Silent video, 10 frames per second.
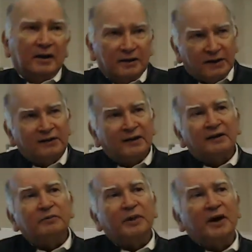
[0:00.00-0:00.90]
This
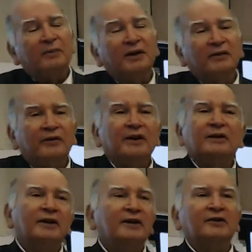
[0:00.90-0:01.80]
is becoming very,
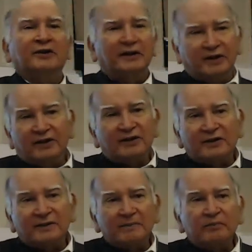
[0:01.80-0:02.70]
very serious,
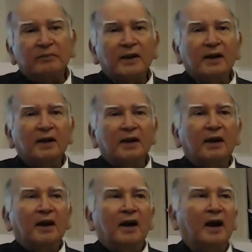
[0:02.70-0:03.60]

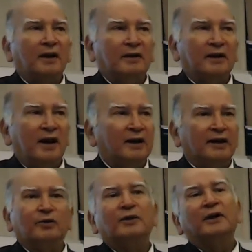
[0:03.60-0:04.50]
and I
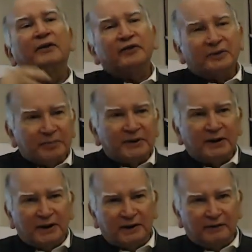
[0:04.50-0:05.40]
can only have
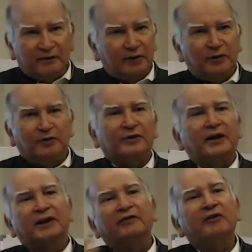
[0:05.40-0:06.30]
sympathy for those
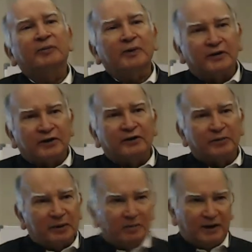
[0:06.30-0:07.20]
95% of the
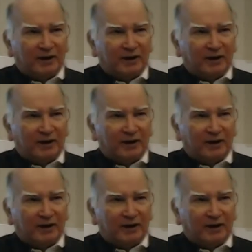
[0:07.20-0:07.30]
people